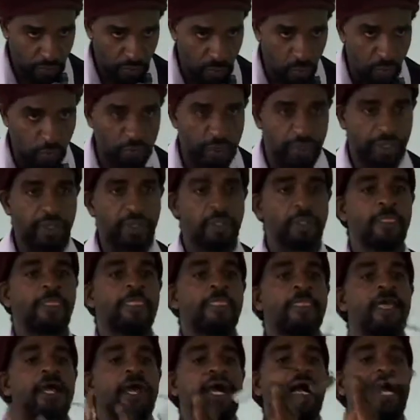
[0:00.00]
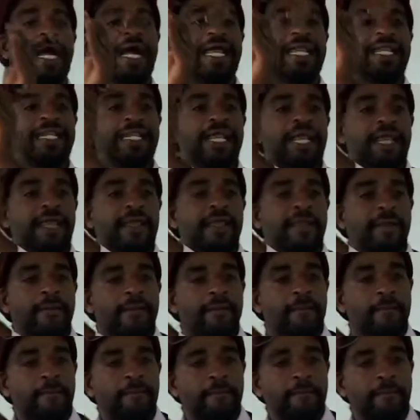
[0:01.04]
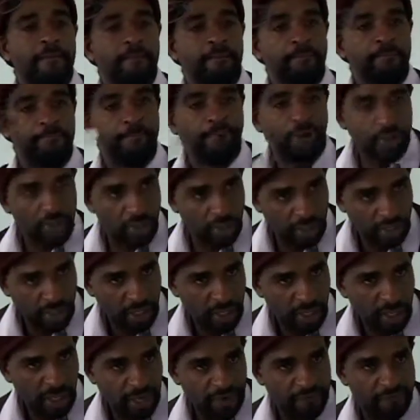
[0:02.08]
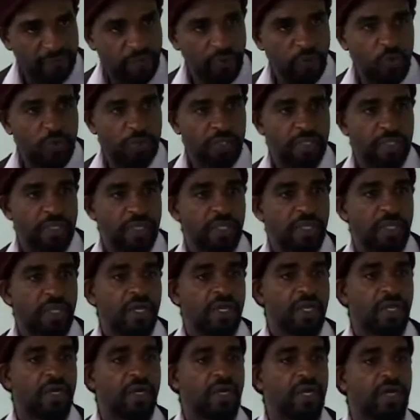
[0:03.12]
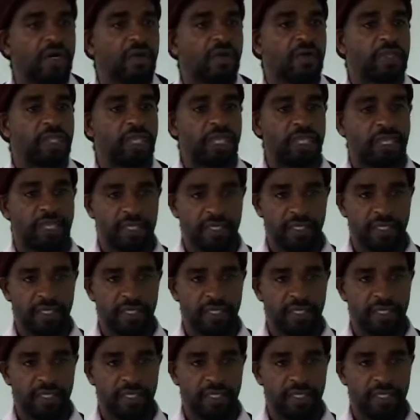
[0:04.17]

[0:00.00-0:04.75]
roots and the product of roots. Okay.